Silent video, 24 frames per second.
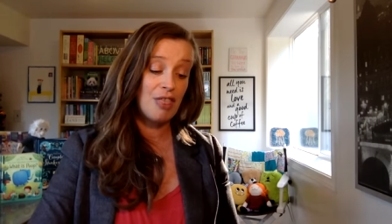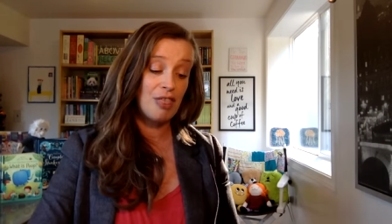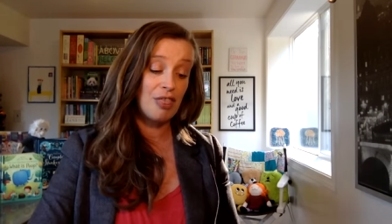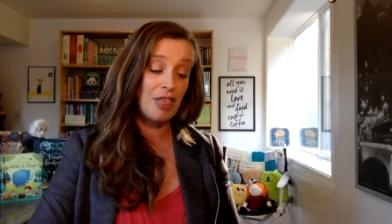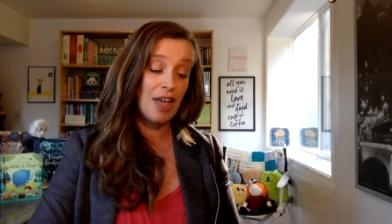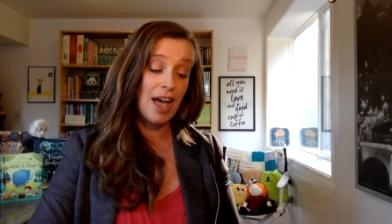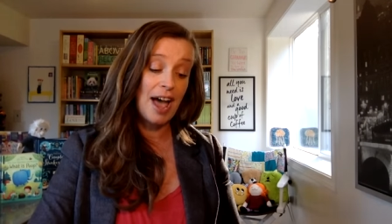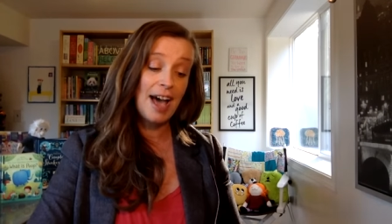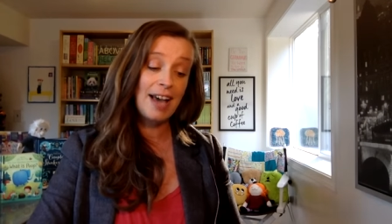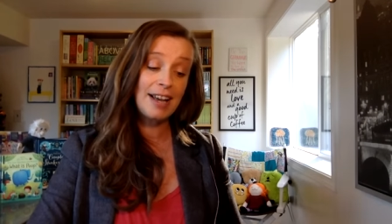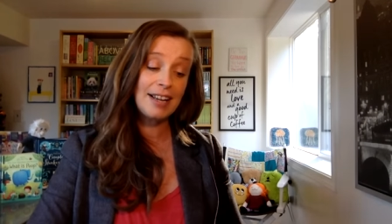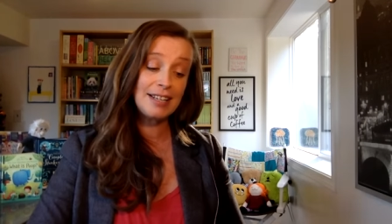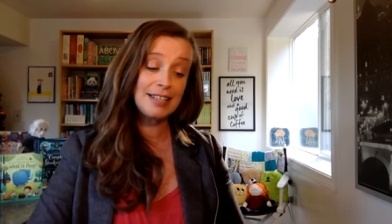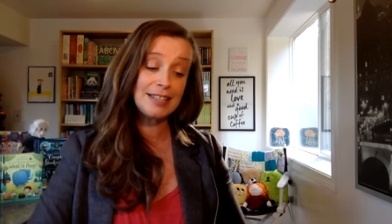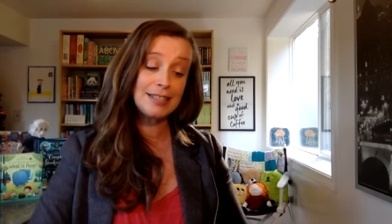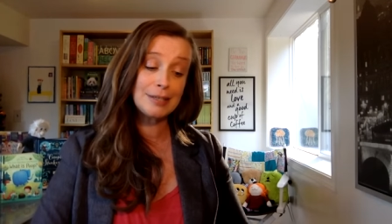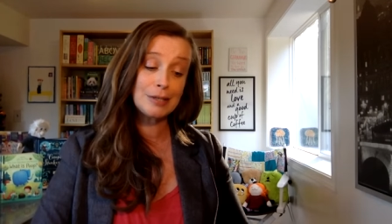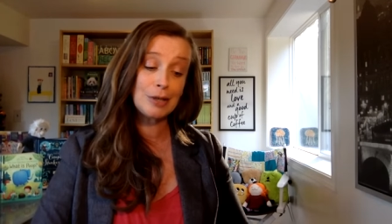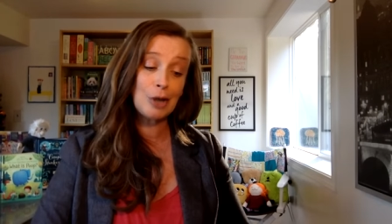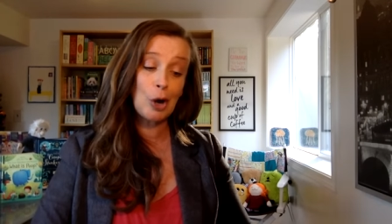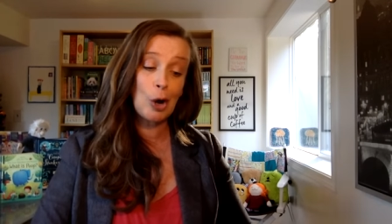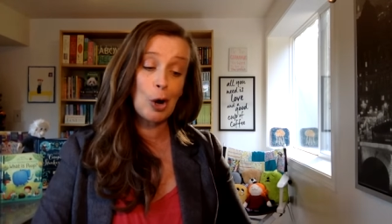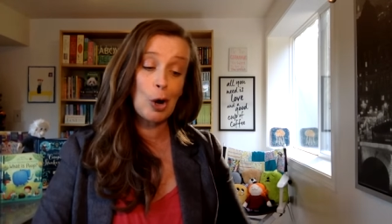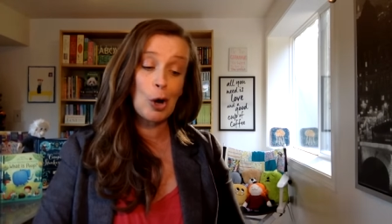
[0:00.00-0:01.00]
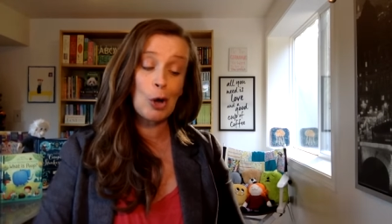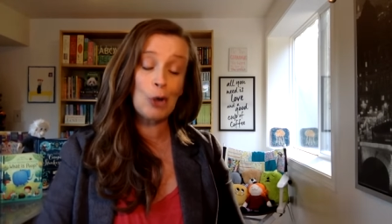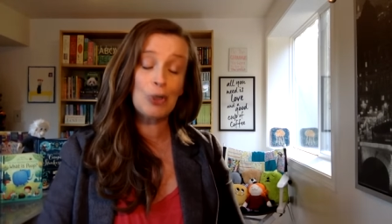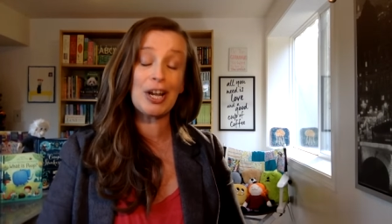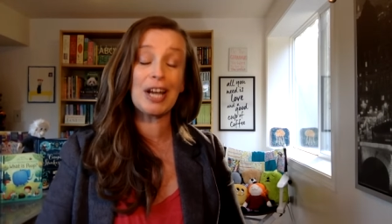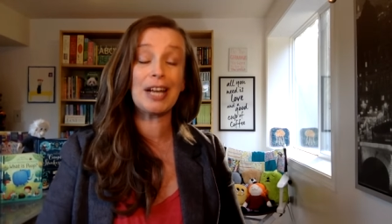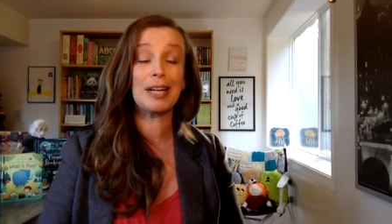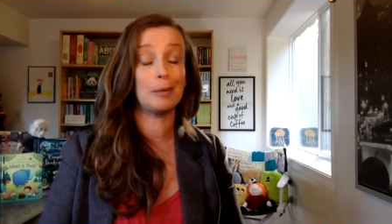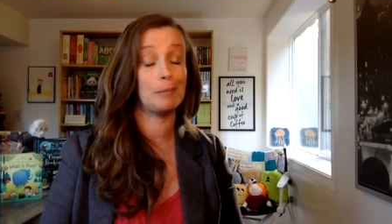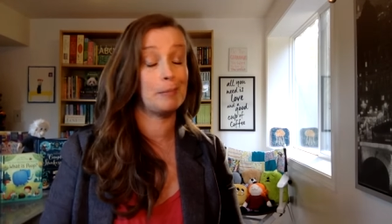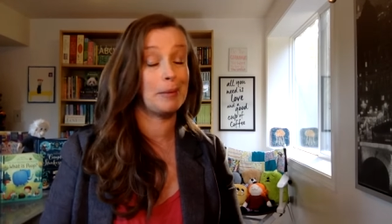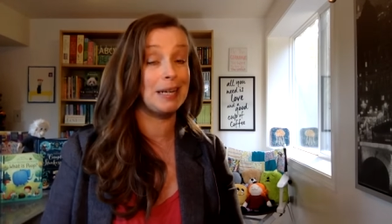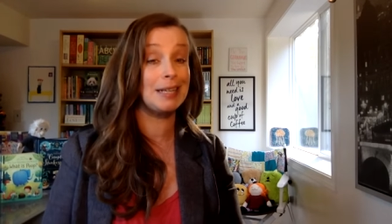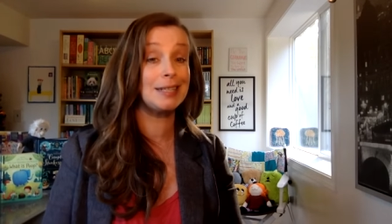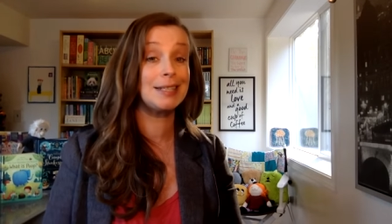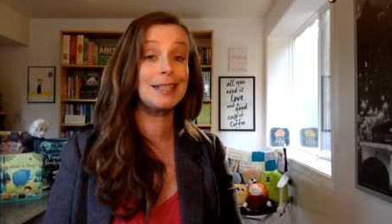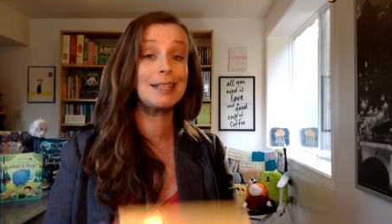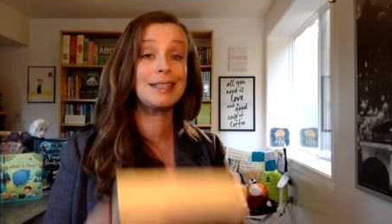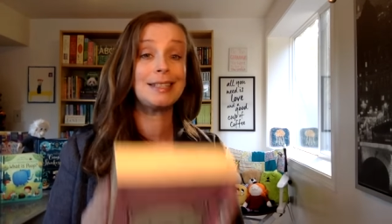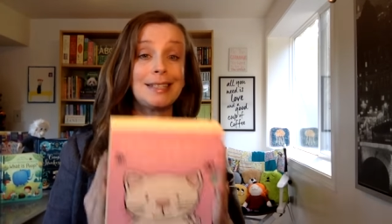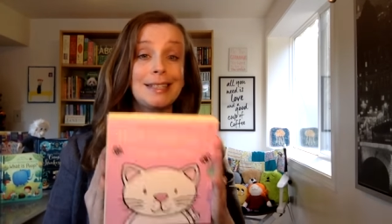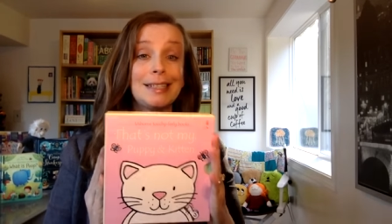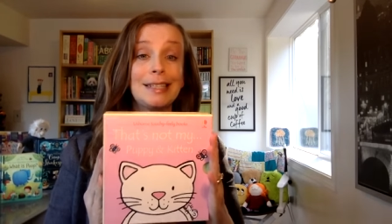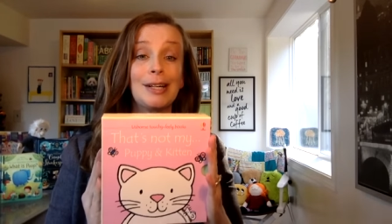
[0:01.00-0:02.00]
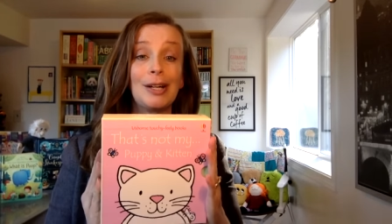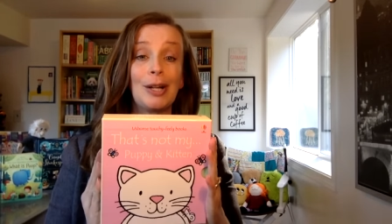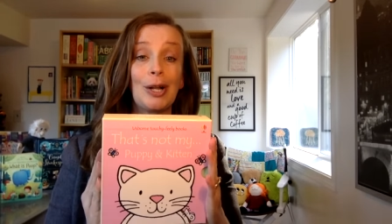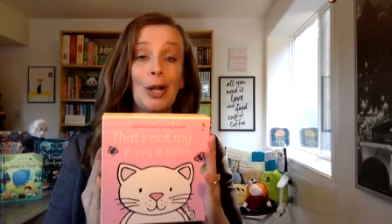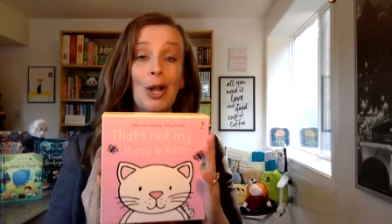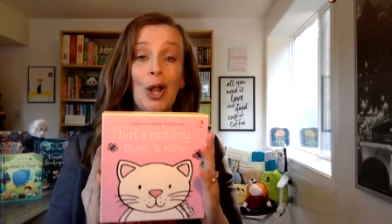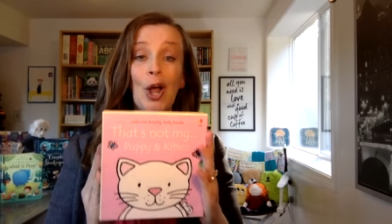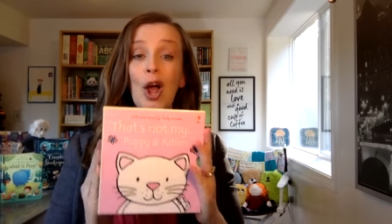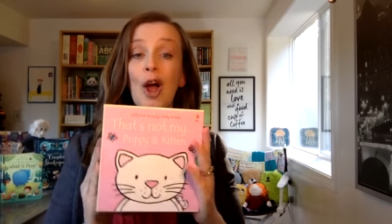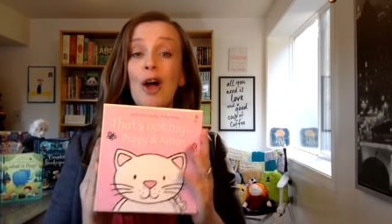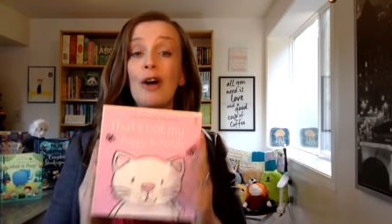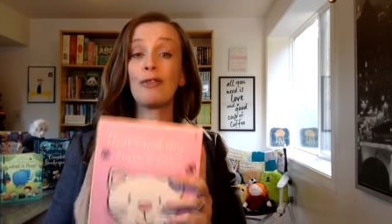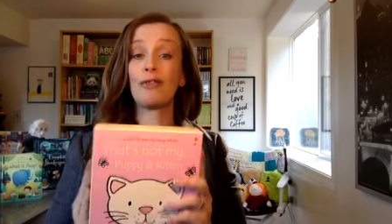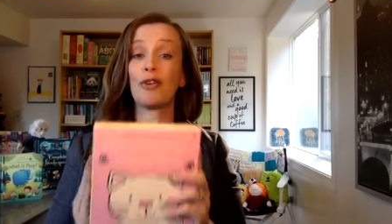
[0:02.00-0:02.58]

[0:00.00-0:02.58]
that is called an amazing deal